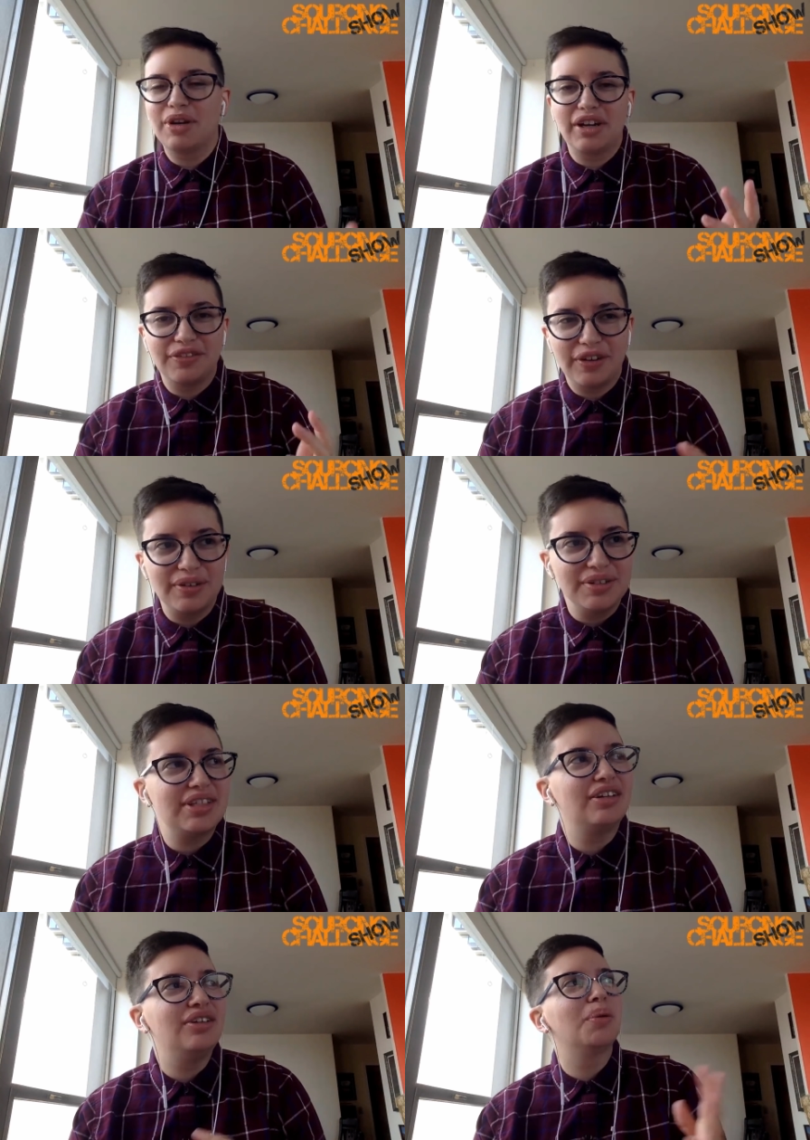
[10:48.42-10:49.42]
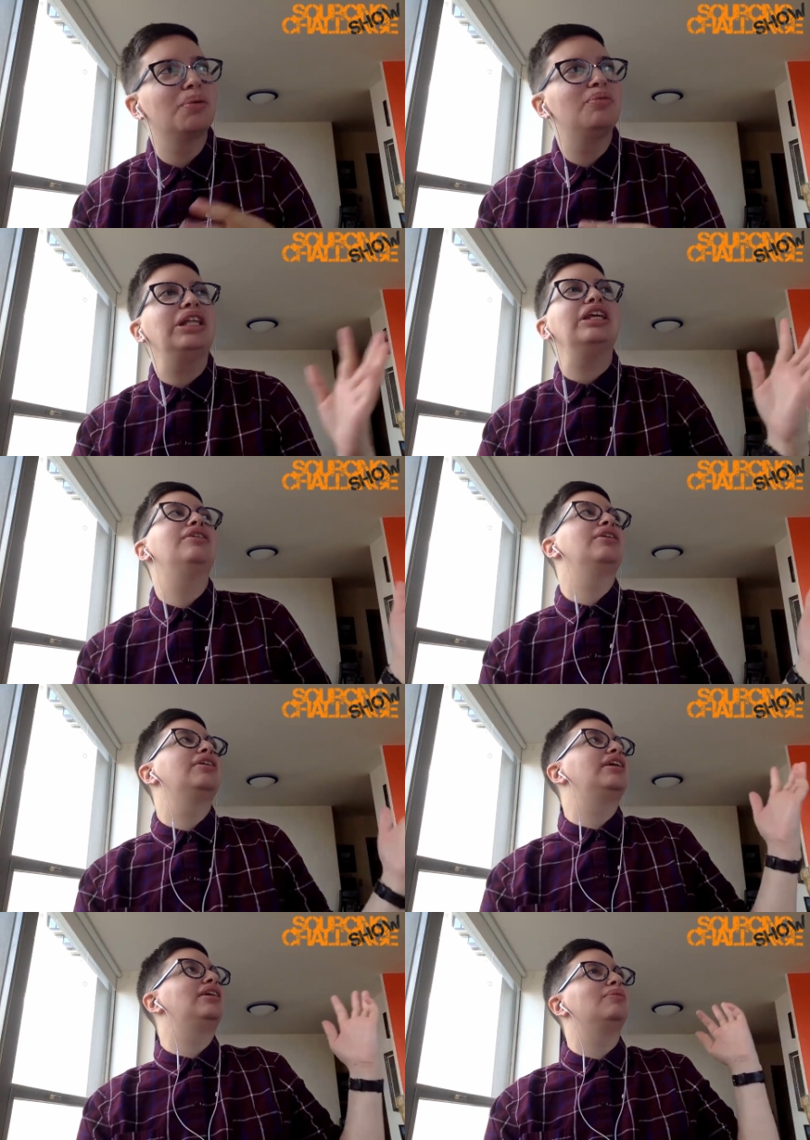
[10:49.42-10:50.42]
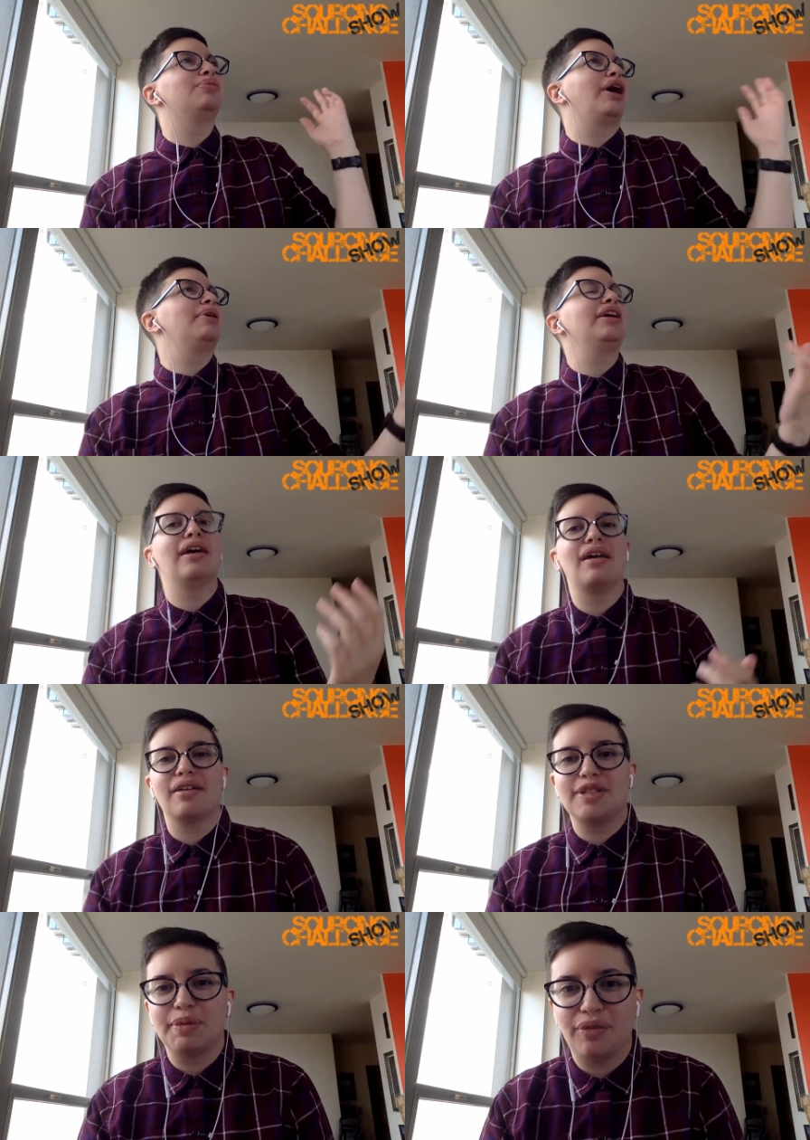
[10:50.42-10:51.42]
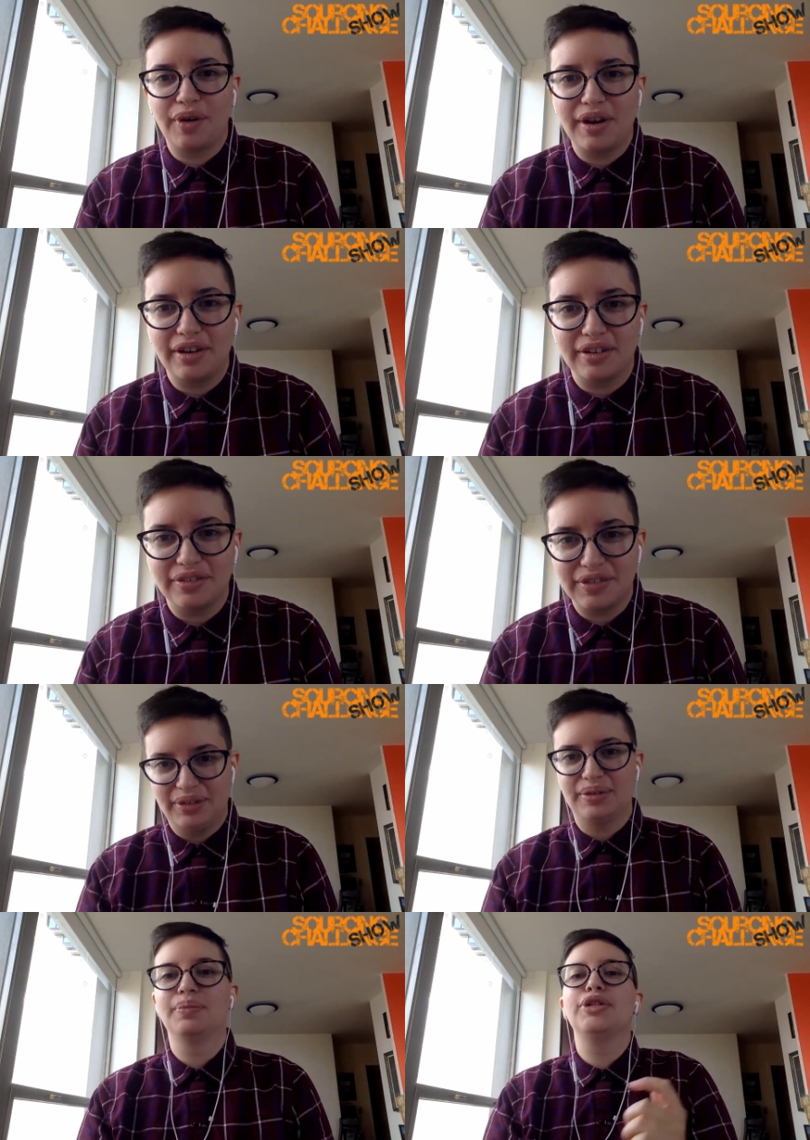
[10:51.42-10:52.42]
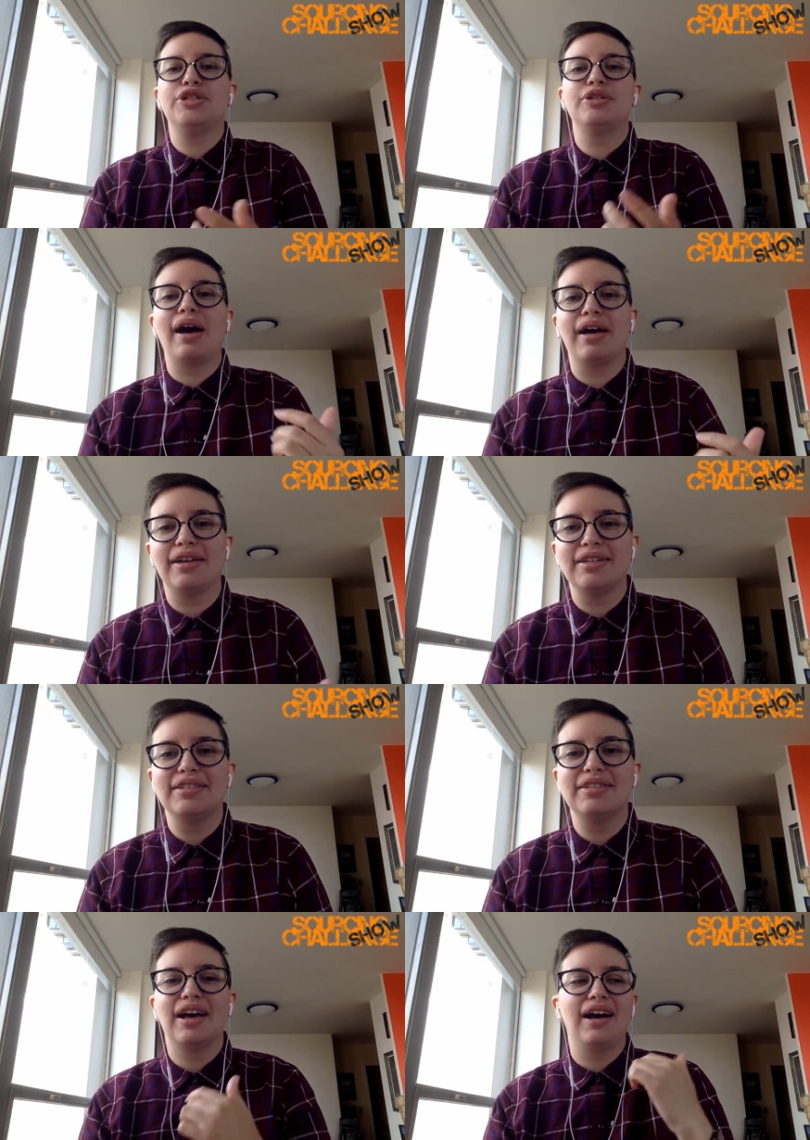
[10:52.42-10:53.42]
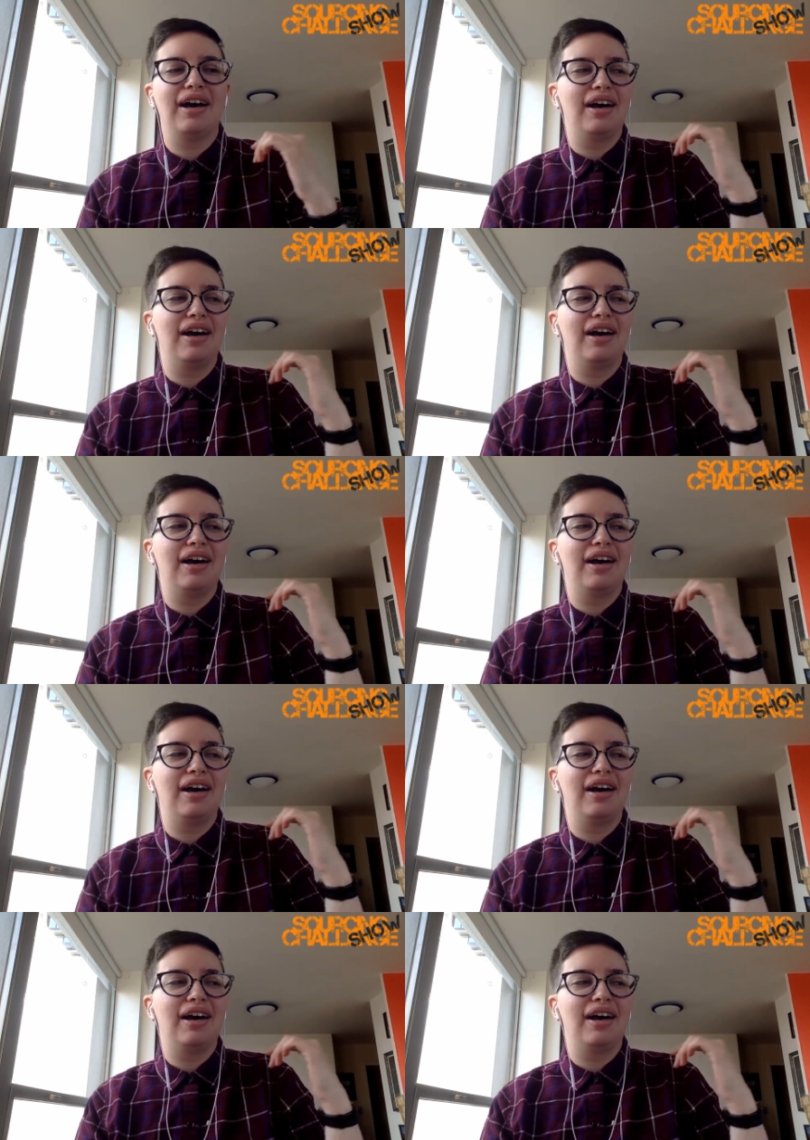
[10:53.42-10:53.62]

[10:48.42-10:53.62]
someone on the phone said you were really good at prepping candidates before an interview. Would you mind,